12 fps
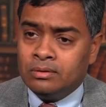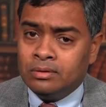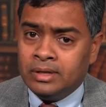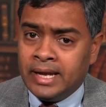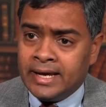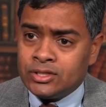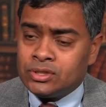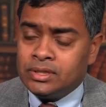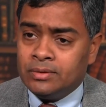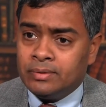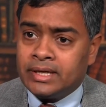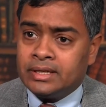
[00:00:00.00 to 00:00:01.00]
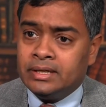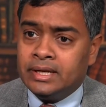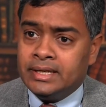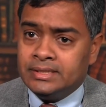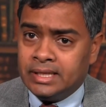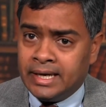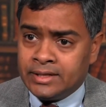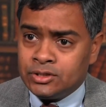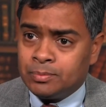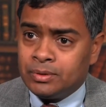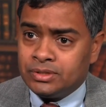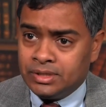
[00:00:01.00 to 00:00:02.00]
nationally recognized
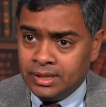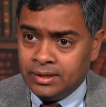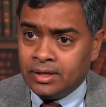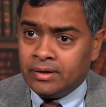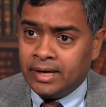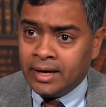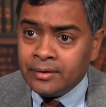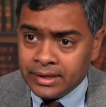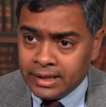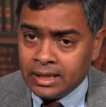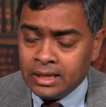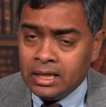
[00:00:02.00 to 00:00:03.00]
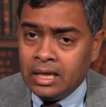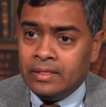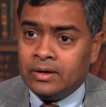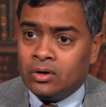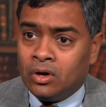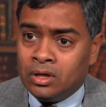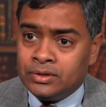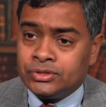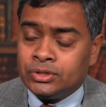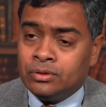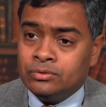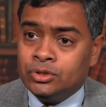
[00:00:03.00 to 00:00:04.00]
experts in their area. They're
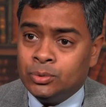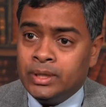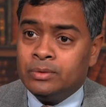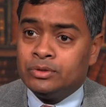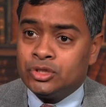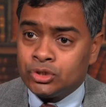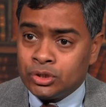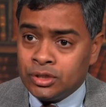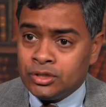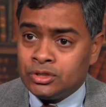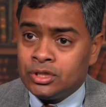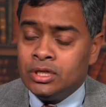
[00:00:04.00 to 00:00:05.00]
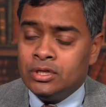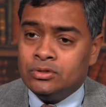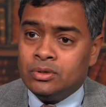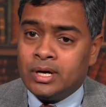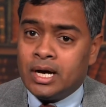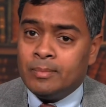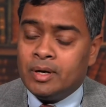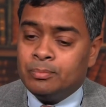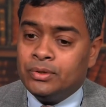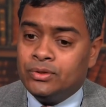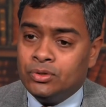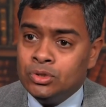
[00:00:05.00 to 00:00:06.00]
also doing research to come up
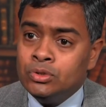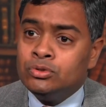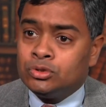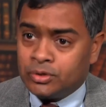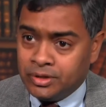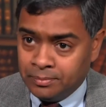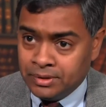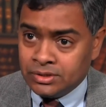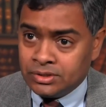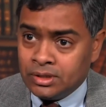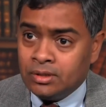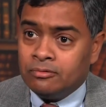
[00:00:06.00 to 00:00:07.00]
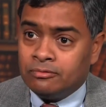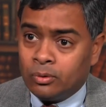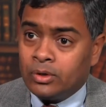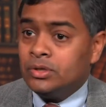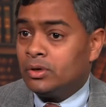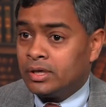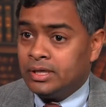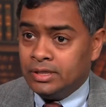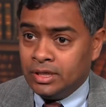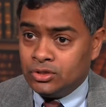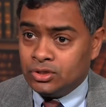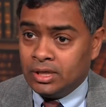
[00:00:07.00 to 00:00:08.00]
with new treatments for your
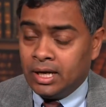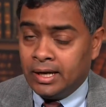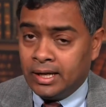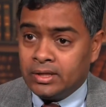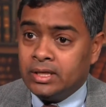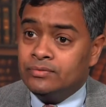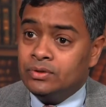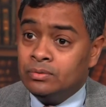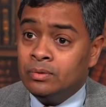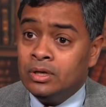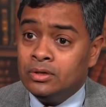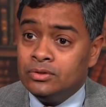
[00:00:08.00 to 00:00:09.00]
condition. And I'll give you